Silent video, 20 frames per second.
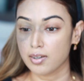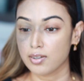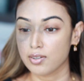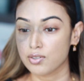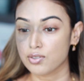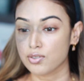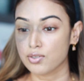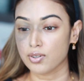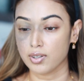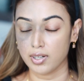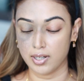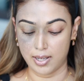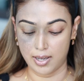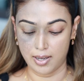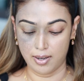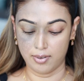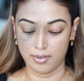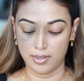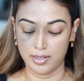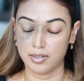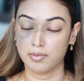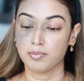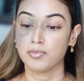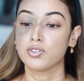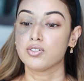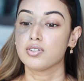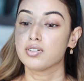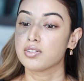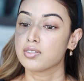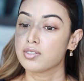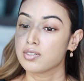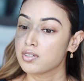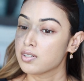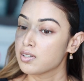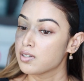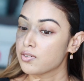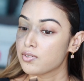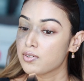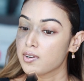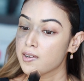So now let me
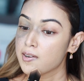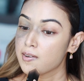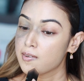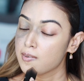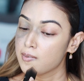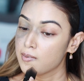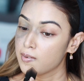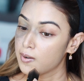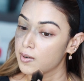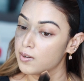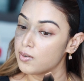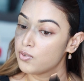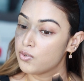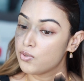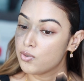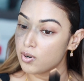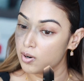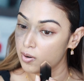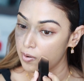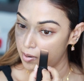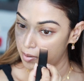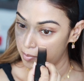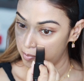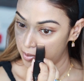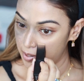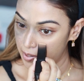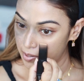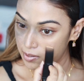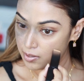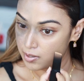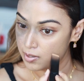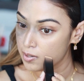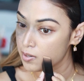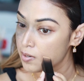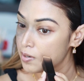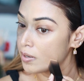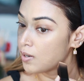just try to draw a bit.